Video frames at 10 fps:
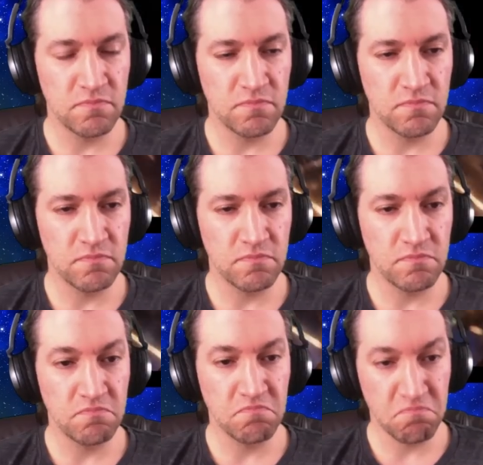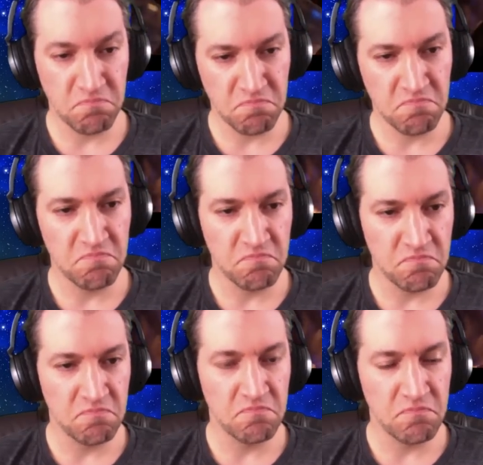
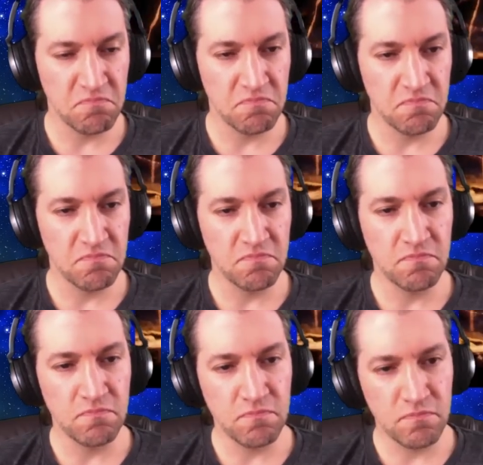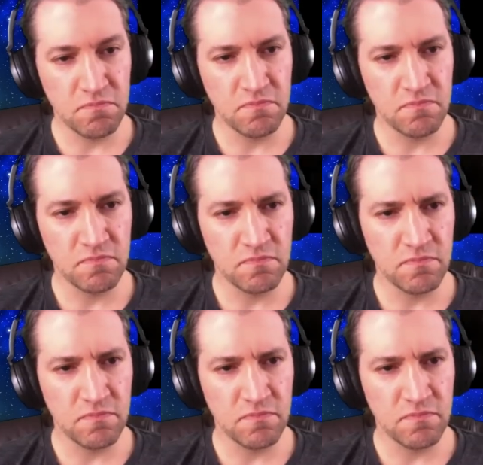(silence)